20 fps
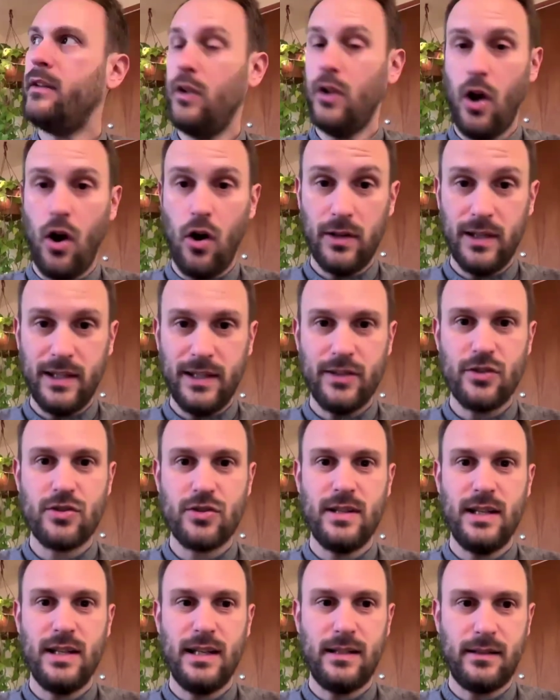And the
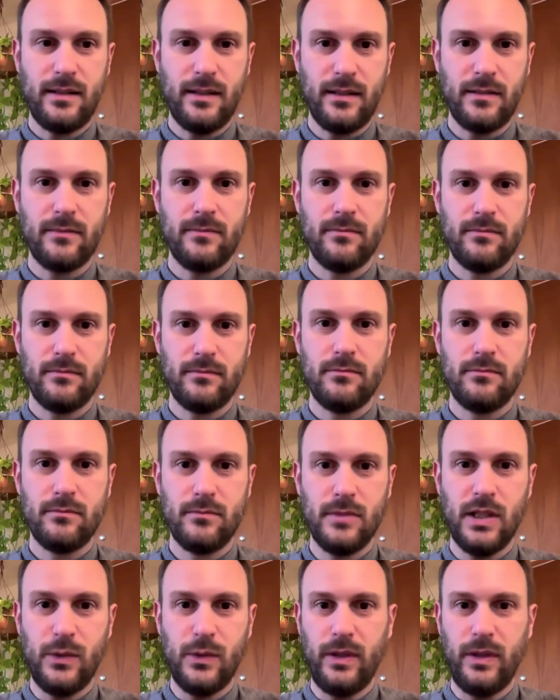knowledge that
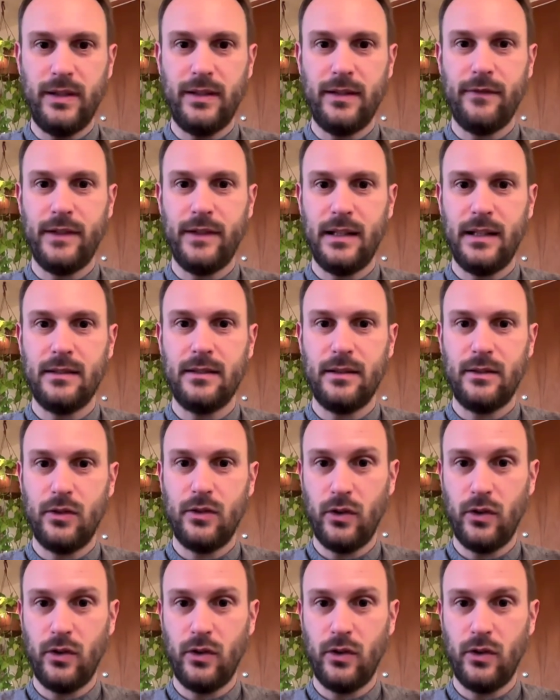Advaita Vedanta